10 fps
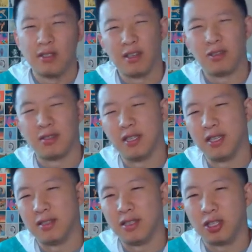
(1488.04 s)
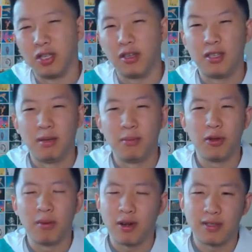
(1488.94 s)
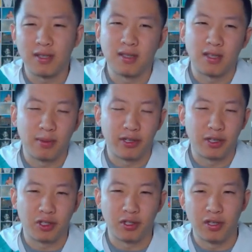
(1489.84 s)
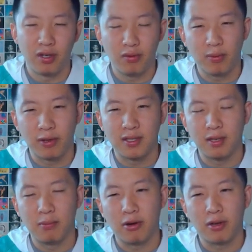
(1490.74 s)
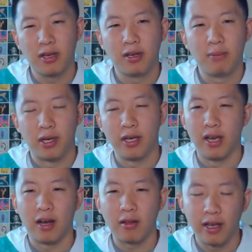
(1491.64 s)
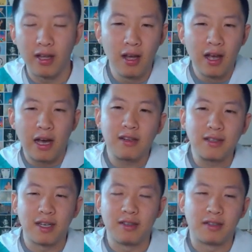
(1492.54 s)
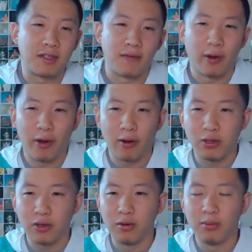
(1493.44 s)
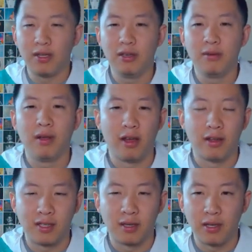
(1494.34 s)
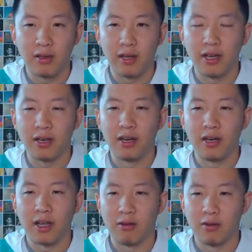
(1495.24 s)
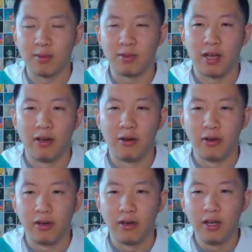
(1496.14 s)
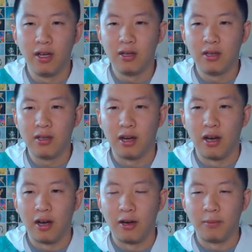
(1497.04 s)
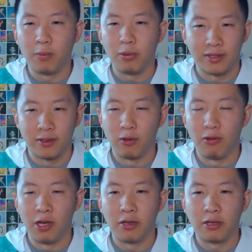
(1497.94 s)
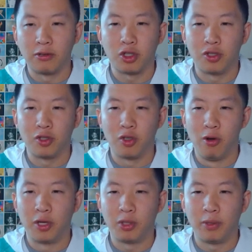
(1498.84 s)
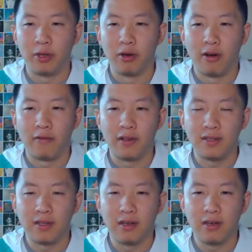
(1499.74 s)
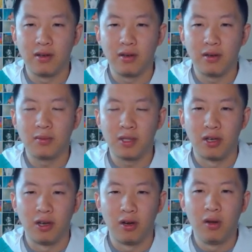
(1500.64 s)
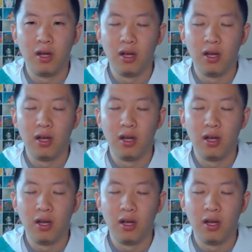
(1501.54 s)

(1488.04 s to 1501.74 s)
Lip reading: that's an interesting decision in the team building process, like potentially replacing Palkia. But yeah, like I designed this as a very hard Trick Room team, and something like Calyrex plus Kyogre plus Solgaleo. Like there's just so much pure offense there. So